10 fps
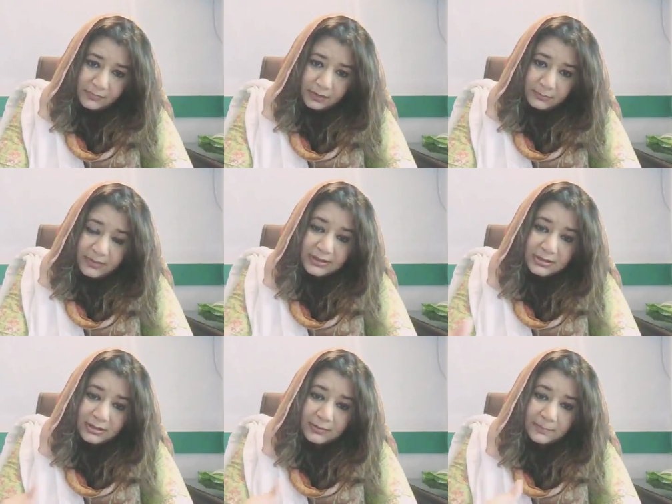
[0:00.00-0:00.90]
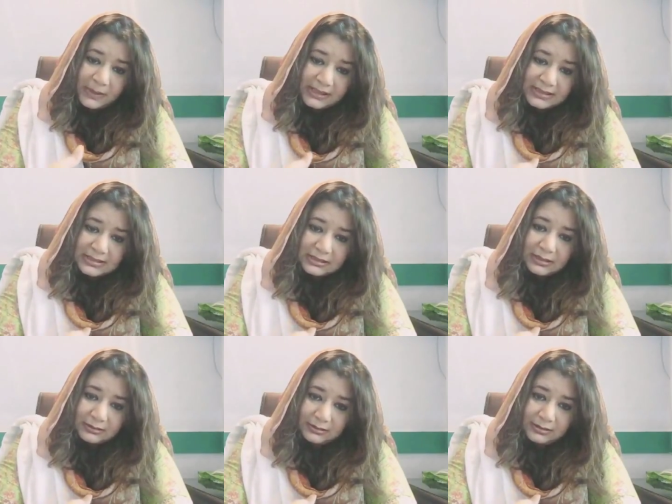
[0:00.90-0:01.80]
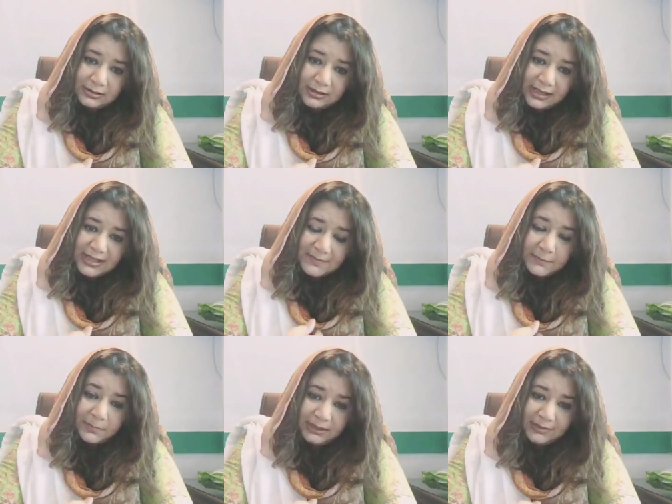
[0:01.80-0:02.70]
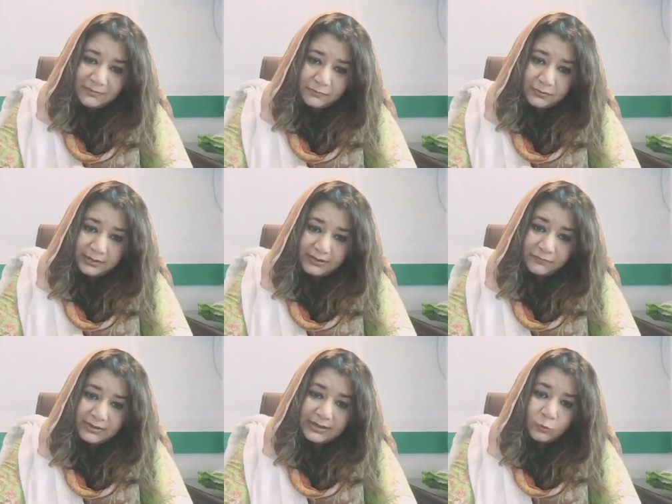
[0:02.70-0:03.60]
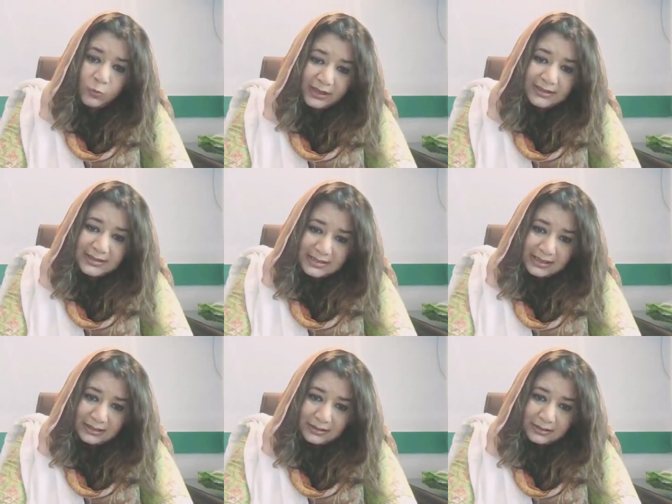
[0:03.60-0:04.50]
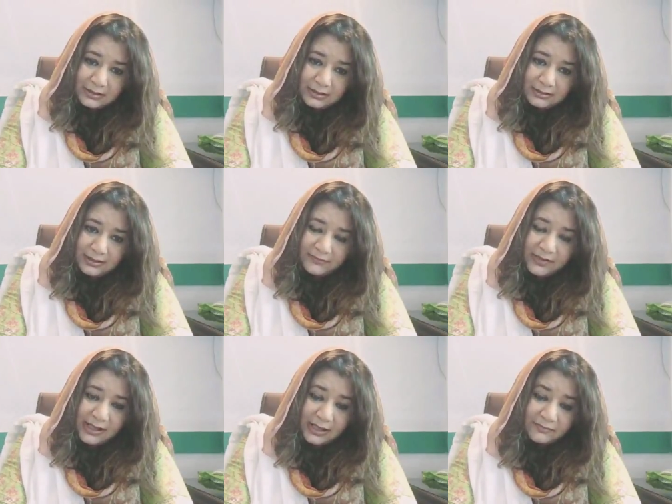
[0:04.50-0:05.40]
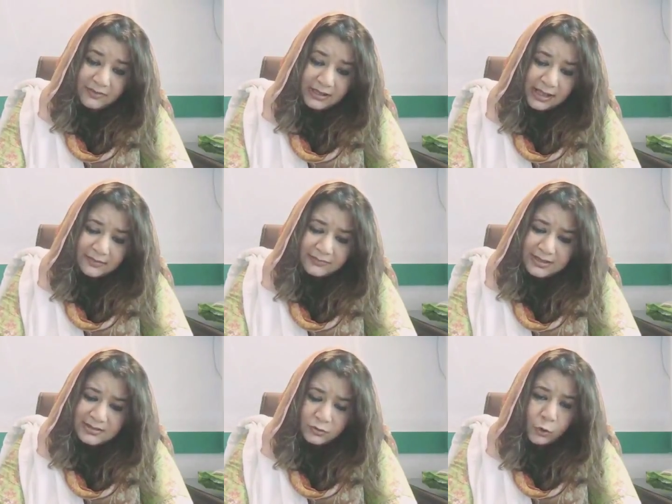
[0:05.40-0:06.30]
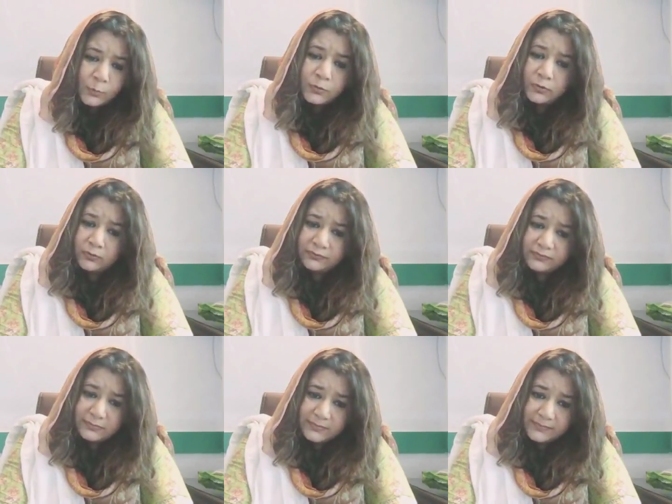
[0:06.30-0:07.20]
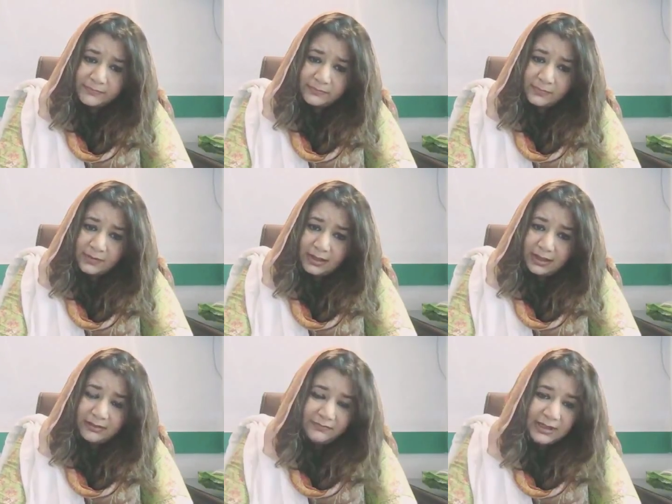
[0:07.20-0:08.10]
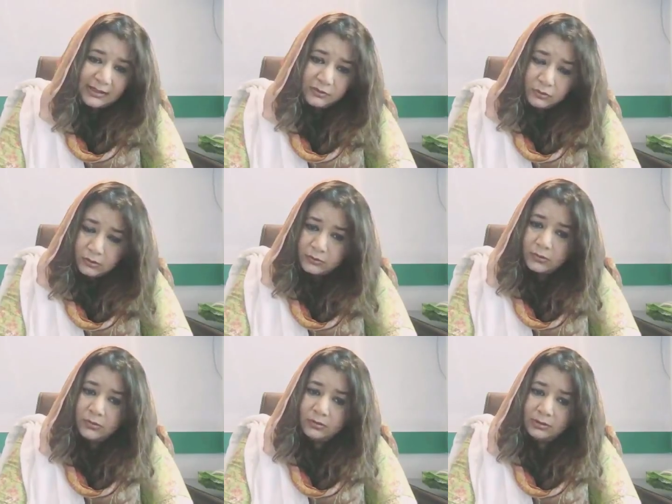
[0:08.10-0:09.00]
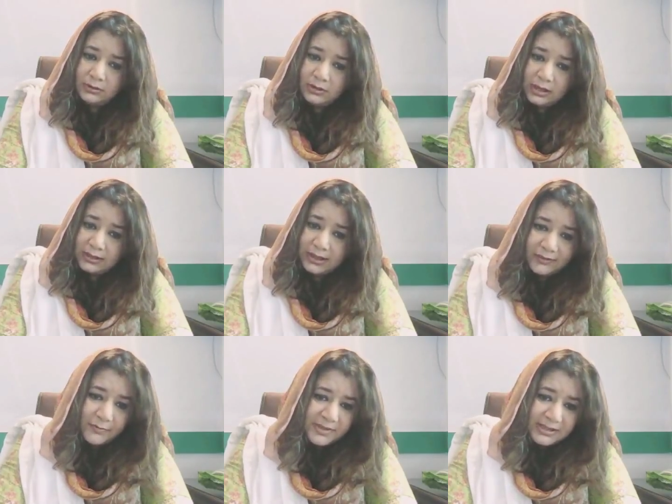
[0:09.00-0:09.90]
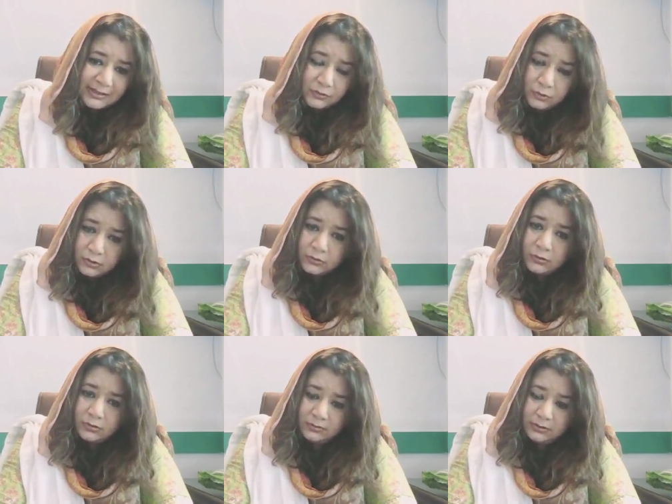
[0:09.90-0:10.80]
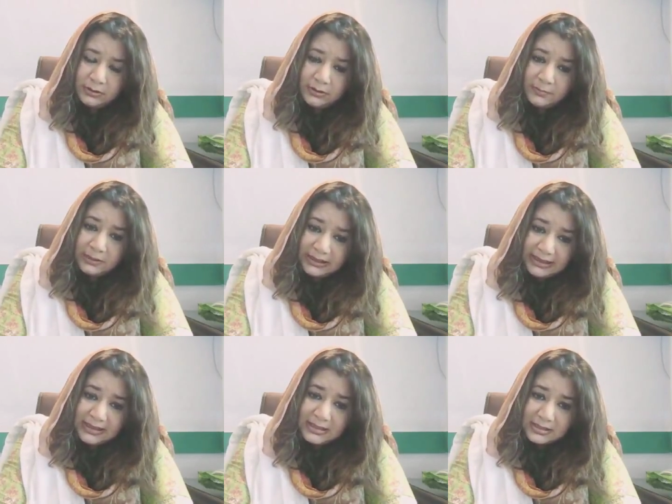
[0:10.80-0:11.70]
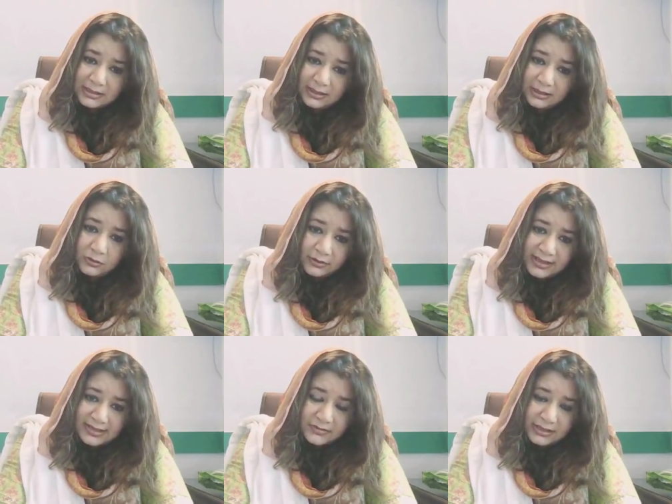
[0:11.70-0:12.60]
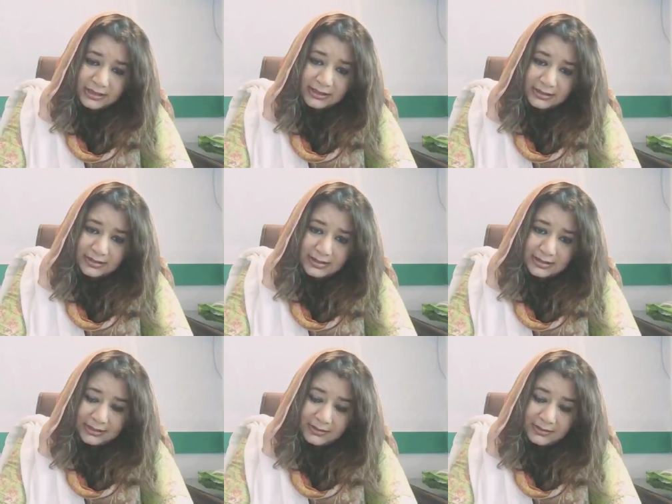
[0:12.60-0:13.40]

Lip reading: But Pakistan has been blamed for it, for that one attack that we have, there's no proof, and we had no role, our government had no role played in orchestrating that attack.